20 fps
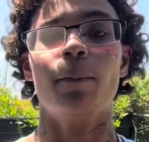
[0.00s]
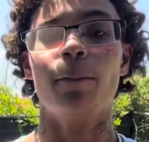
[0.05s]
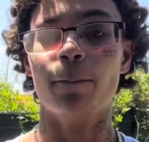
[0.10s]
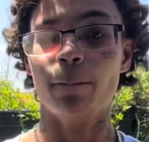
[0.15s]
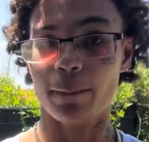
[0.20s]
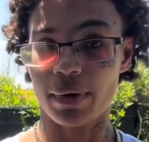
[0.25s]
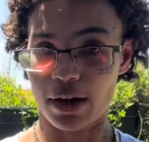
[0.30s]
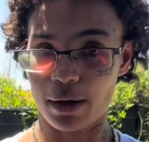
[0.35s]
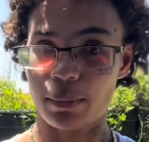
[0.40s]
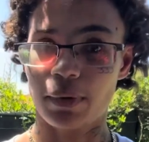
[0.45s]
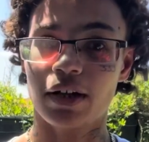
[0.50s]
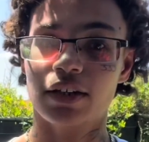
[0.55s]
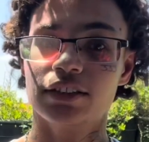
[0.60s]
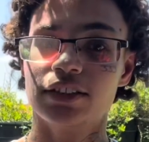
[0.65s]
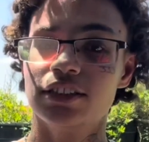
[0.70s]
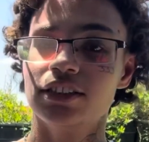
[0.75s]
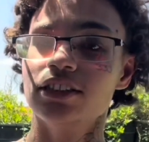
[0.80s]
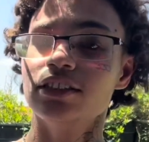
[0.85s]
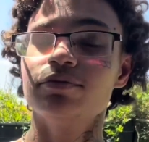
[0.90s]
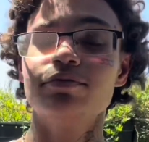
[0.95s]
My
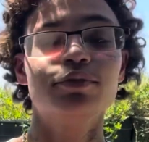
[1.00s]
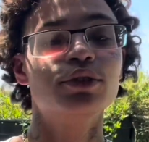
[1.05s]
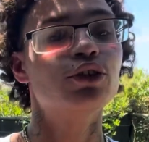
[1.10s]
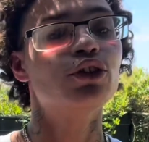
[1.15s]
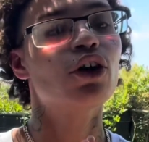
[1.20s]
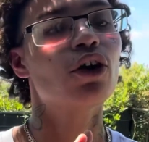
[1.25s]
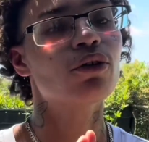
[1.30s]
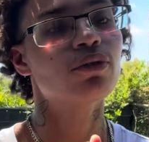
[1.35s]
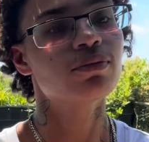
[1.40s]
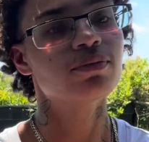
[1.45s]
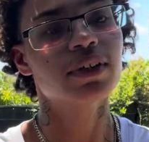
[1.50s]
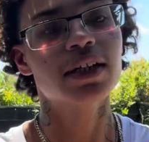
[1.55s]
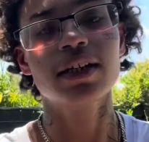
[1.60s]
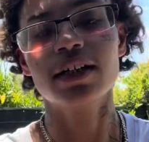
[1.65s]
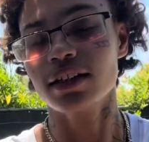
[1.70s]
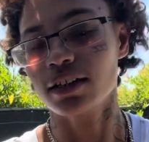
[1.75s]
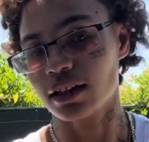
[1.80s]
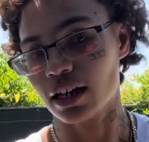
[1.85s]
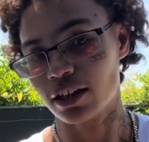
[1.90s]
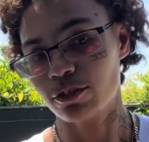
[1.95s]
apologies. You know,
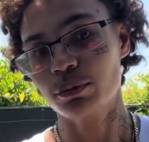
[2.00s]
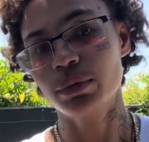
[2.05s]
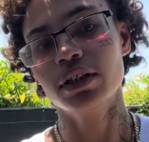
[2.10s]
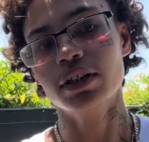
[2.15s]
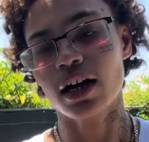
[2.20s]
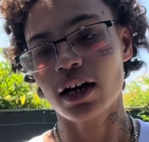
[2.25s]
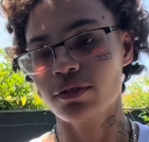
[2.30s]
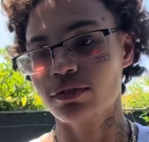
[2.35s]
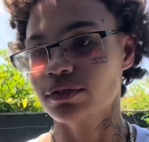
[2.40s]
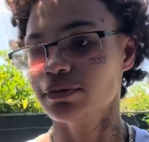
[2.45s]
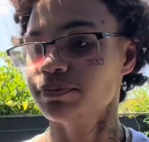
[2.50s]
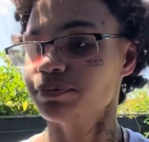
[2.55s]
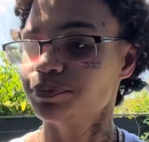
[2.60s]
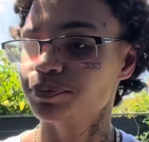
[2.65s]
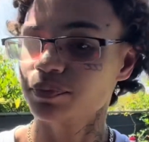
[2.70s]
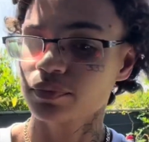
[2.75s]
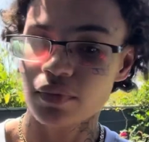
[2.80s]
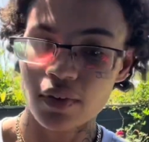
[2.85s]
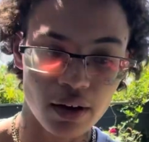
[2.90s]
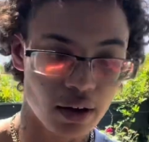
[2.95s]
life be lifing.
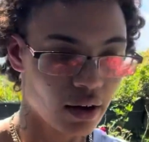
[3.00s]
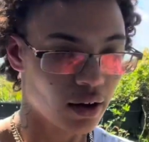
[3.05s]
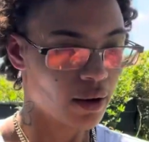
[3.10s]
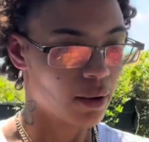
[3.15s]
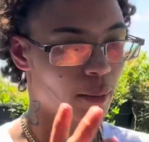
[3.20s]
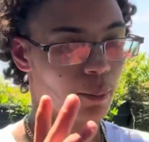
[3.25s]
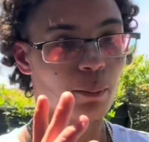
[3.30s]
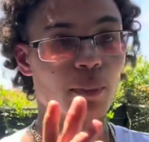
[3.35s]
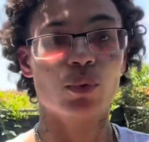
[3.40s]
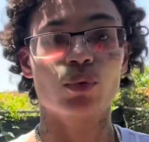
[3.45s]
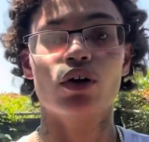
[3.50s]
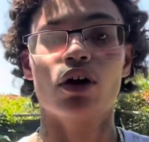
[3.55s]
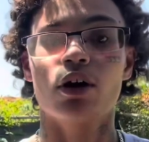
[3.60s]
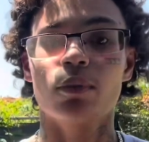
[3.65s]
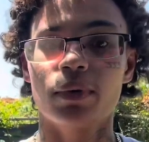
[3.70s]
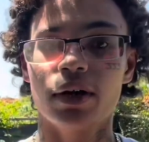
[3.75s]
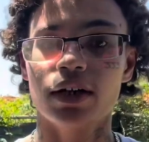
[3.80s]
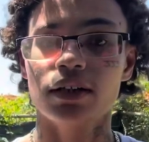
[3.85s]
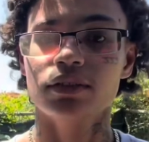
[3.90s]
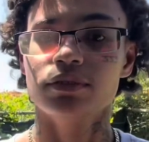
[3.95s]
But we are
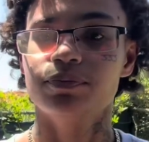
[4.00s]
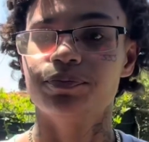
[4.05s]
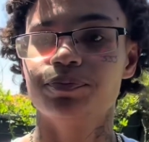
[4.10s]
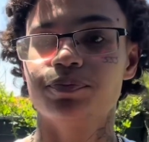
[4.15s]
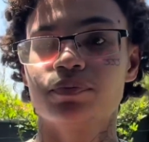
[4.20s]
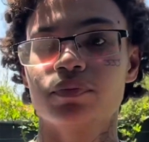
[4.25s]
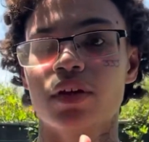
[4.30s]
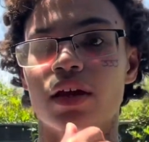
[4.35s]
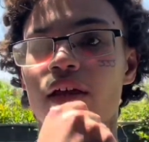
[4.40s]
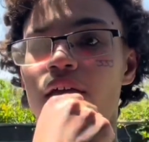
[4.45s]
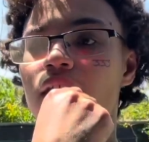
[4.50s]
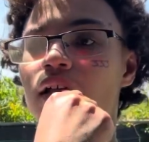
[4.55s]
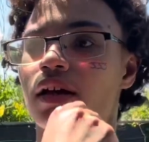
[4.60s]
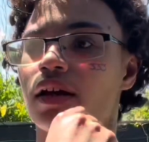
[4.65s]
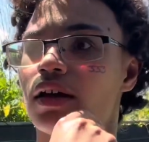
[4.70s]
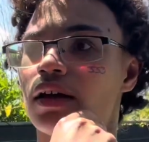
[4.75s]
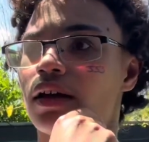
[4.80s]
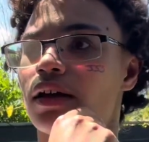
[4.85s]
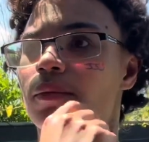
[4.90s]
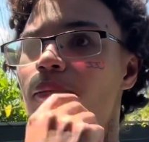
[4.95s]
back.
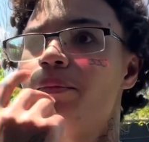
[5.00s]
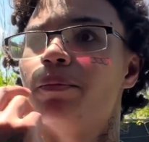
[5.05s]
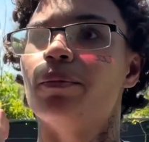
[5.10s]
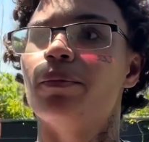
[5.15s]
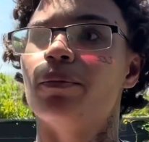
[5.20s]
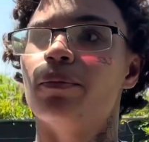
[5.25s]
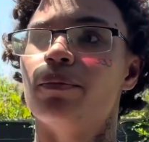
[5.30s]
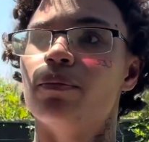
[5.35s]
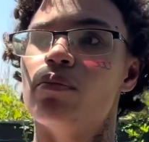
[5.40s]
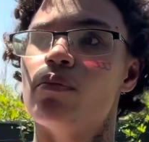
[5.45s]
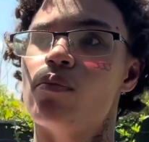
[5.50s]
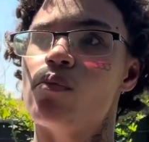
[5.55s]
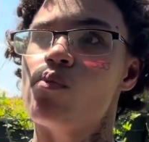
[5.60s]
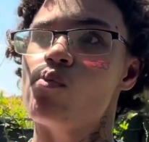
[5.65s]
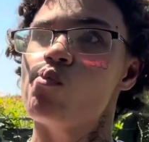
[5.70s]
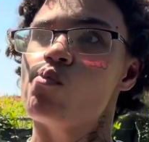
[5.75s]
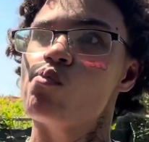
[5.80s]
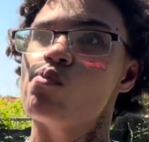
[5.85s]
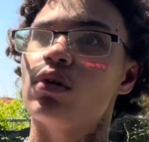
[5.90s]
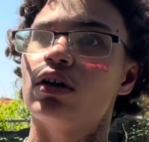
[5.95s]
And
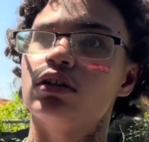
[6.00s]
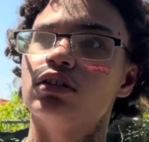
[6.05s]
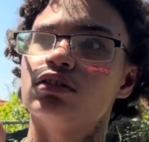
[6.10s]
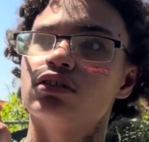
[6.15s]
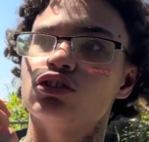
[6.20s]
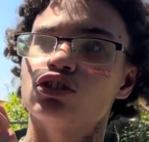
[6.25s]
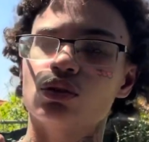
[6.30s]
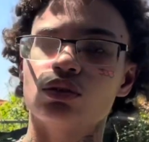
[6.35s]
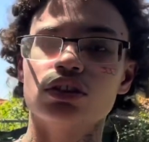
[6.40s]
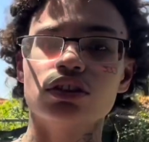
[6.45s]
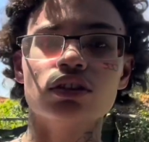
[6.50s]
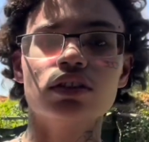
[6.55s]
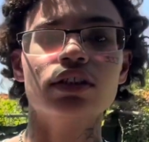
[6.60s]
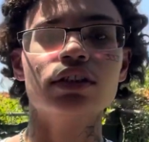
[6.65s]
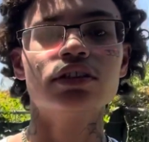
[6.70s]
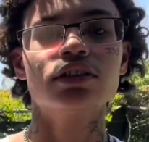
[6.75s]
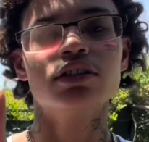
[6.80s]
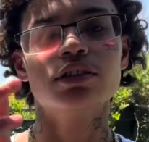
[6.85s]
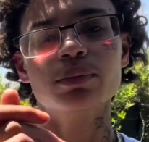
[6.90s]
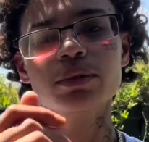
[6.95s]
so
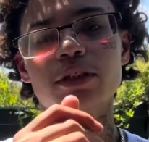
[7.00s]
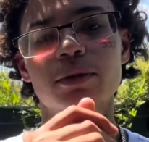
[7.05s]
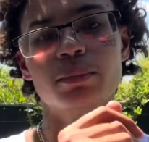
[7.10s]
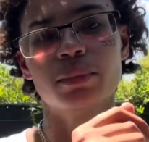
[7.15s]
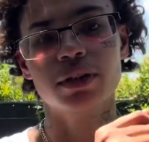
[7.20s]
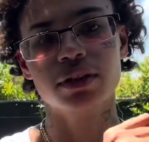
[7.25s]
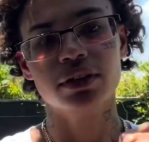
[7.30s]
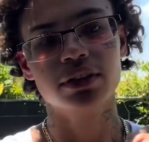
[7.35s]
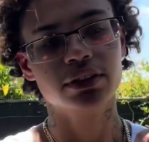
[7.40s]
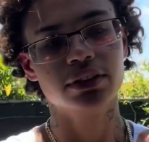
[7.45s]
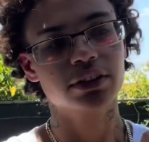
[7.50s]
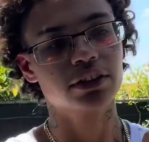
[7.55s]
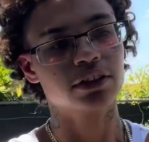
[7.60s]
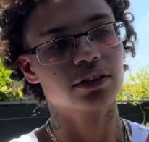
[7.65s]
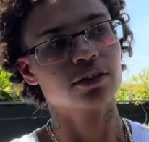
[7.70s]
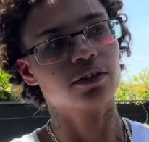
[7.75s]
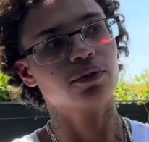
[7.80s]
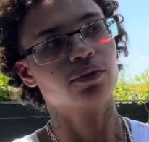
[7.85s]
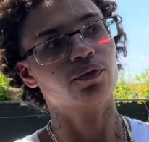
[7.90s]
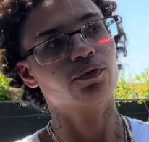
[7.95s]
it took me a minute
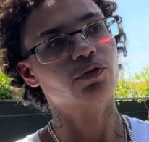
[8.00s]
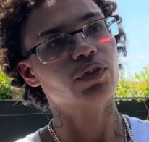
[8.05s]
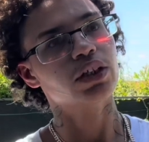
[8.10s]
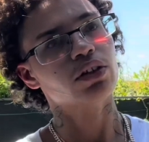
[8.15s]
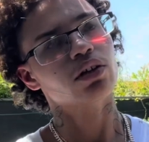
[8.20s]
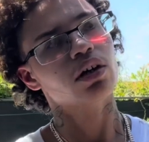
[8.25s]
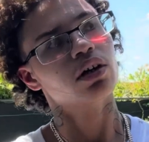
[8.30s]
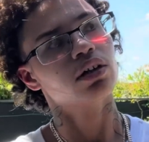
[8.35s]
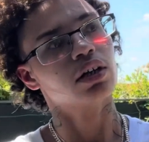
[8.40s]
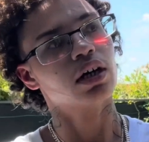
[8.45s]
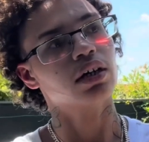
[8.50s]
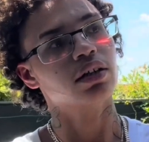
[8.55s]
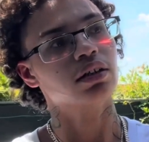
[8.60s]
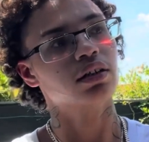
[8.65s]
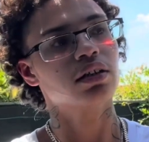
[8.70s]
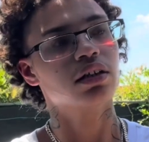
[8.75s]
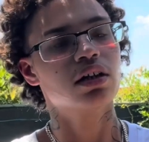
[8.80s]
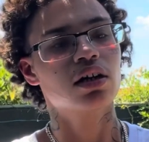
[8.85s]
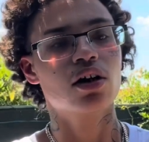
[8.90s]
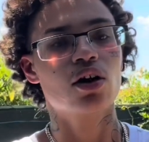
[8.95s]
to figure out like
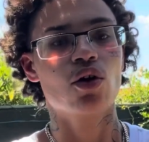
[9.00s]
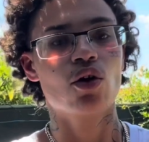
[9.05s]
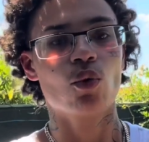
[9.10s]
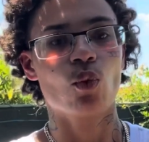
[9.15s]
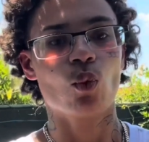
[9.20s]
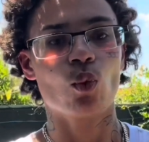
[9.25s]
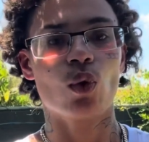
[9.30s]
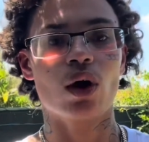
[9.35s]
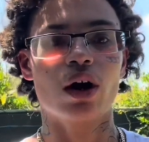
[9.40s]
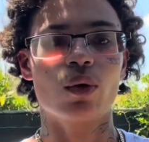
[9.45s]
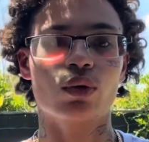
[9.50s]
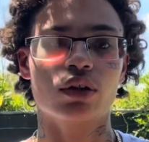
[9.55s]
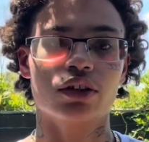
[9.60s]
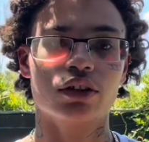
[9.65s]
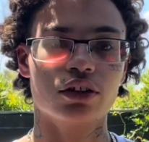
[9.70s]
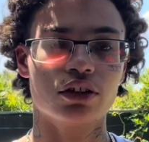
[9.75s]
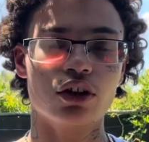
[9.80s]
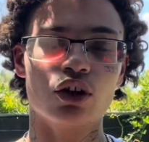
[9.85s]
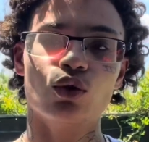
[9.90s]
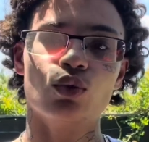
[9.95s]
where I wanted to
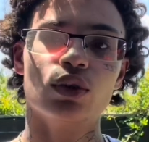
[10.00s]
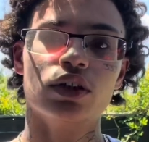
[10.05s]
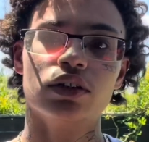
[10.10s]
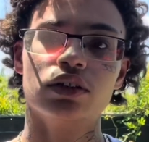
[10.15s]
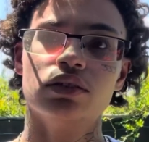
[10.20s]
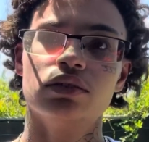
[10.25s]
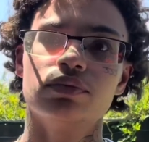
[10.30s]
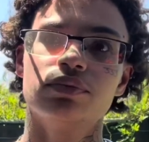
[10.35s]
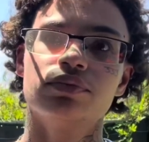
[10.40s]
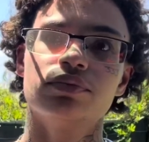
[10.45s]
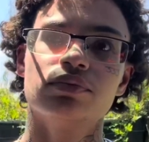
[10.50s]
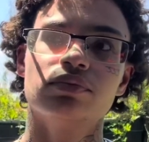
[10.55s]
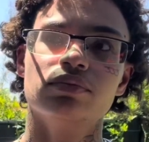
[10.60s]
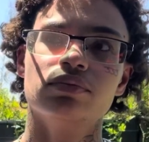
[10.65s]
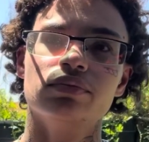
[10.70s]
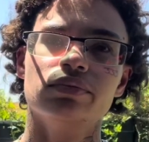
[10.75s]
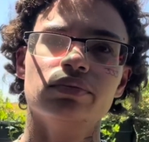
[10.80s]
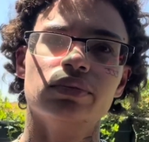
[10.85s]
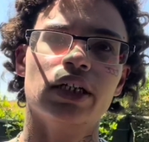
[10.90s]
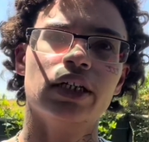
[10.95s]
go with it.
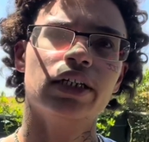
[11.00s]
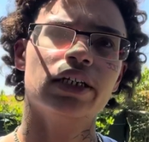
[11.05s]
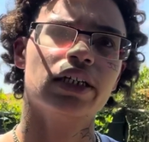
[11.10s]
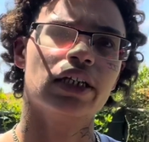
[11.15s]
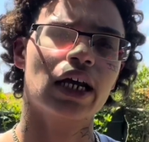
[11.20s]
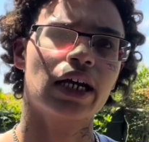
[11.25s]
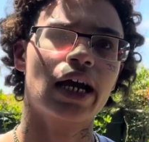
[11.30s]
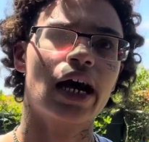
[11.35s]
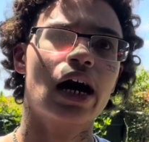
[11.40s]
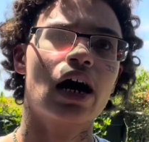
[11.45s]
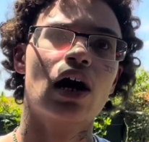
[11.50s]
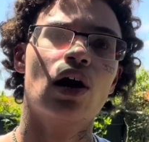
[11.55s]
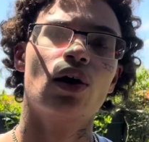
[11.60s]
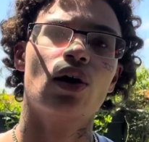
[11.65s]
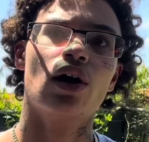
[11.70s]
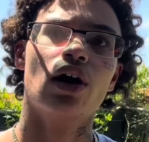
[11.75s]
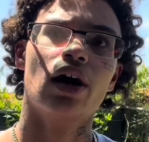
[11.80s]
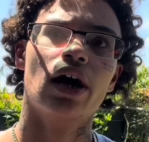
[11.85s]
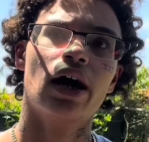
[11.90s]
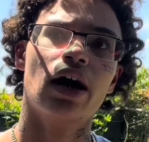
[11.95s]
And then like how
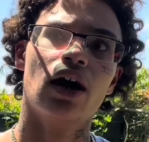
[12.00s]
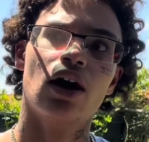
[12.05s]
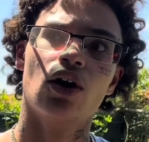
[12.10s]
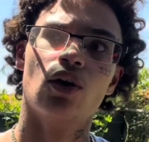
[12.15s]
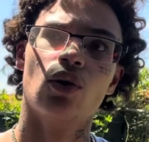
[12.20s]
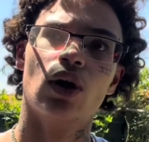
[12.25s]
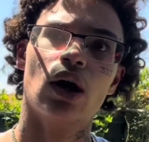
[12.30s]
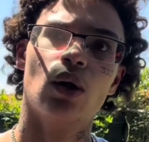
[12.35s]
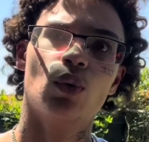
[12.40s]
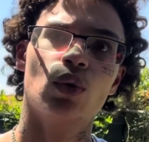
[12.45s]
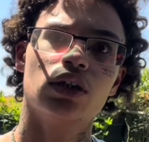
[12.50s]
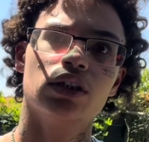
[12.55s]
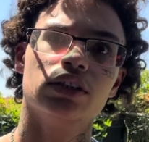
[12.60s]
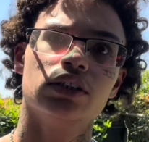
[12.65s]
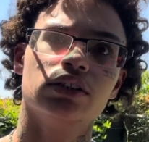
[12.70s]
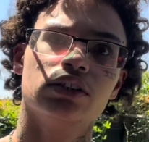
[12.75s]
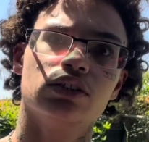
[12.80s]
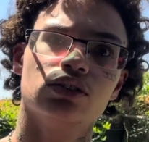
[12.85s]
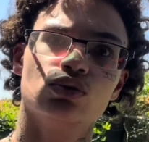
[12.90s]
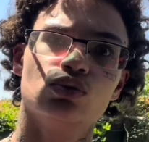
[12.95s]
I wanted
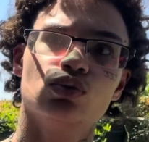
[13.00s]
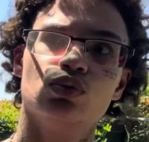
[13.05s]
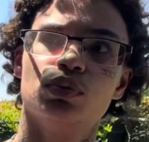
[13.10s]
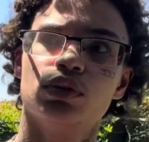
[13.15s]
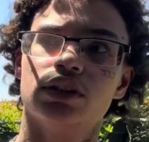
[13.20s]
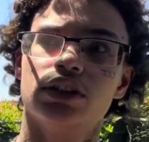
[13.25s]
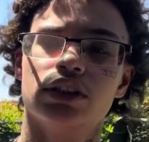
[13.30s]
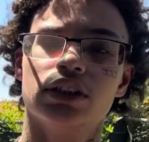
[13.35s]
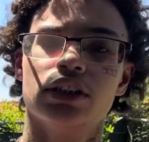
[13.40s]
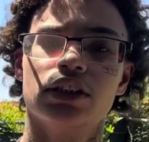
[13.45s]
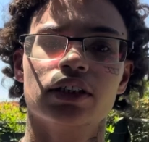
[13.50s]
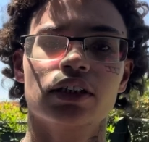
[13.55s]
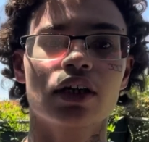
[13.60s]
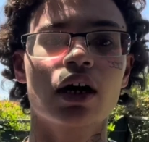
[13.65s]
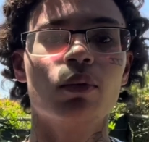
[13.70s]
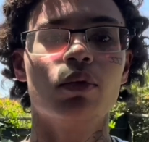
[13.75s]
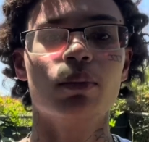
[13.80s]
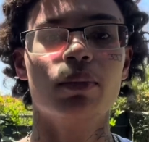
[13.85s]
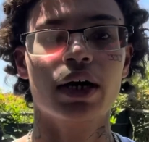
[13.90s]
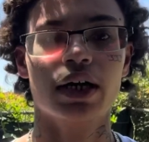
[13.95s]
to present
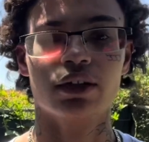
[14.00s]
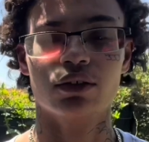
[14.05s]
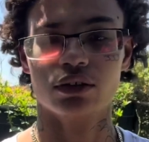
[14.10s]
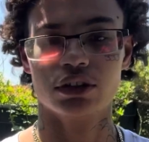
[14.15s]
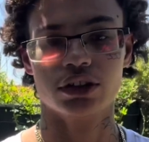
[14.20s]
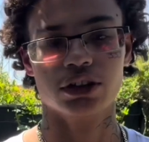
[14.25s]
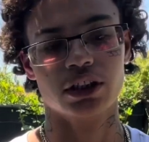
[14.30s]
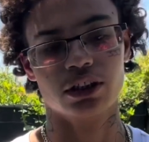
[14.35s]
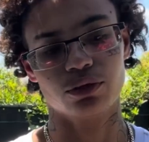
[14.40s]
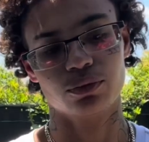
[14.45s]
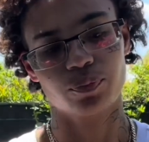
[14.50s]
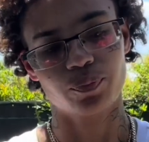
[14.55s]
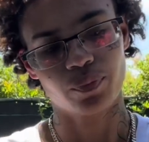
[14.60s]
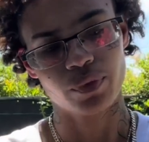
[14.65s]
coming back on the channel.